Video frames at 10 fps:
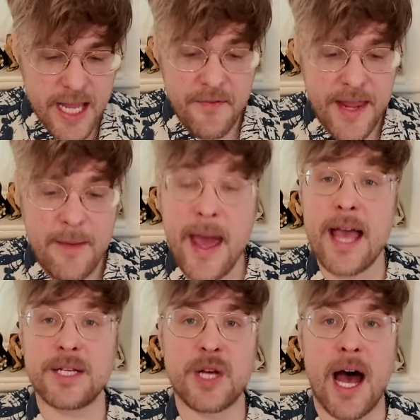give
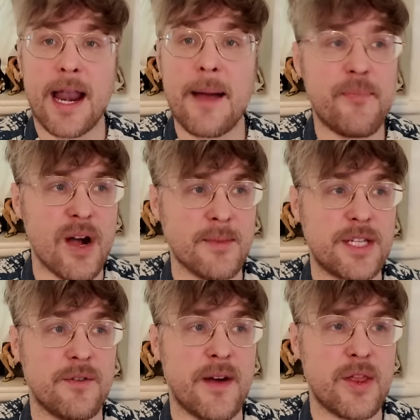eBay a shot. I
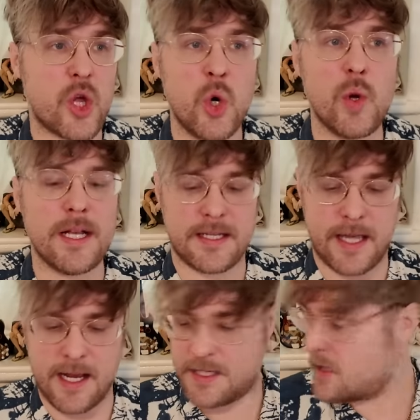promise you'll find the coolest
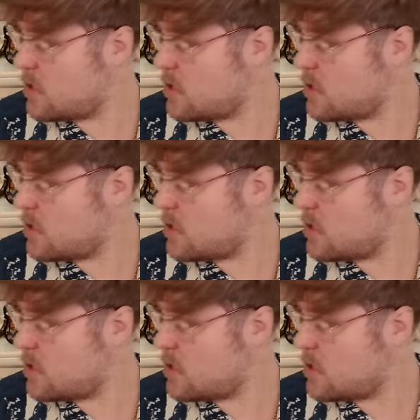things